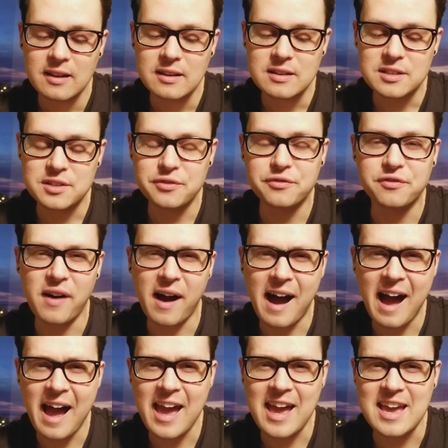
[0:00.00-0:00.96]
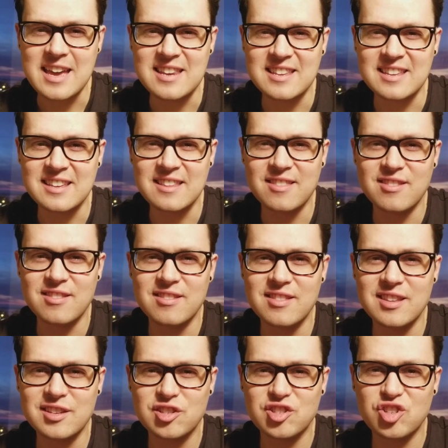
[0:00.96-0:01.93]
divide in
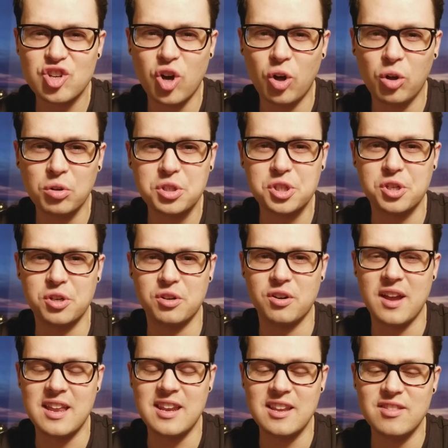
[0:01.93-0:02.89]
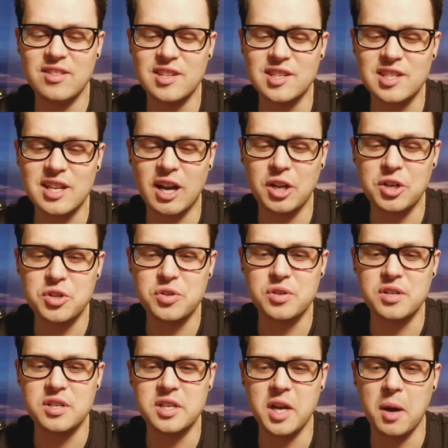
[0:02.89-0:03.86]
this culture and in this
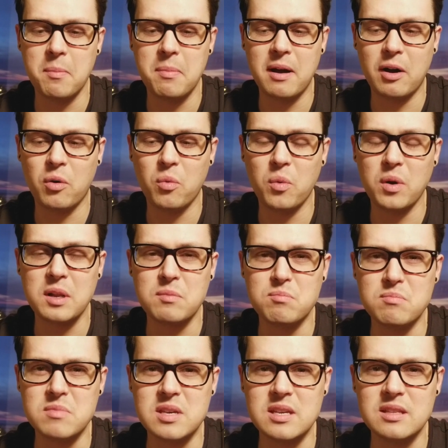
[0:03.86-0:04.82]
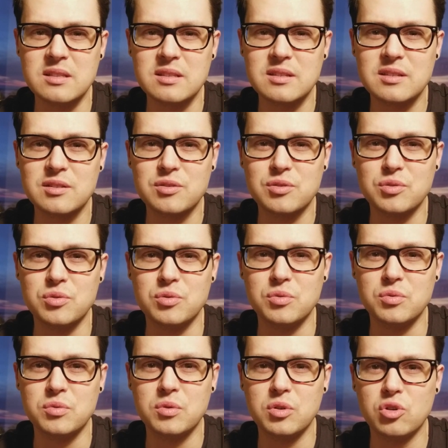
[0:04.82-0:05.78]
country about what it means
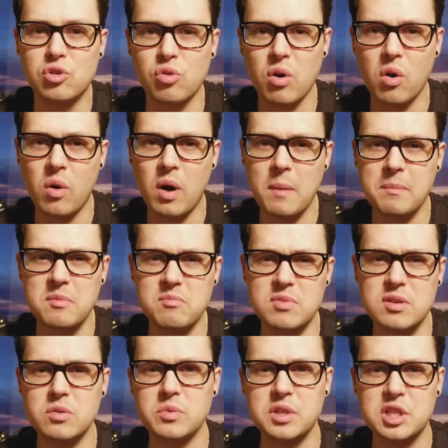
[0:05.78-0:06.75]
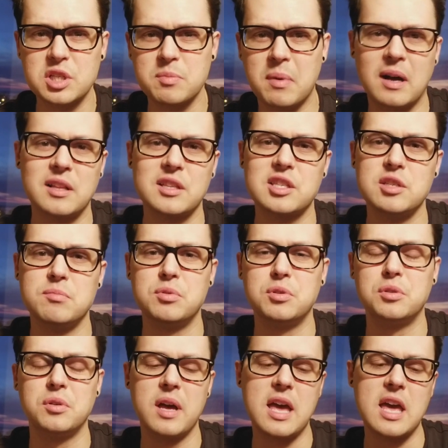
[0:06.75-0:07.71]
to grow up and be
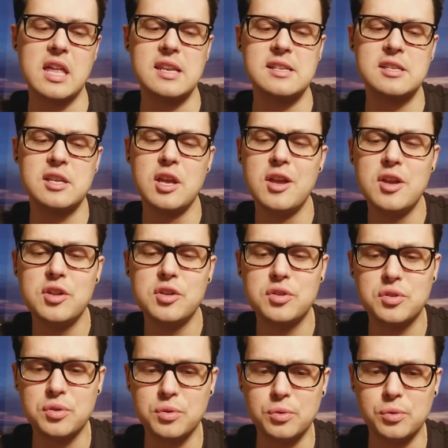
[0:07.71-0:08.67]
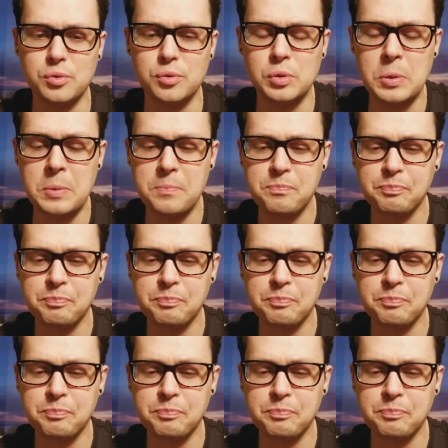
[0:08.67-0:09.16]
responsible and to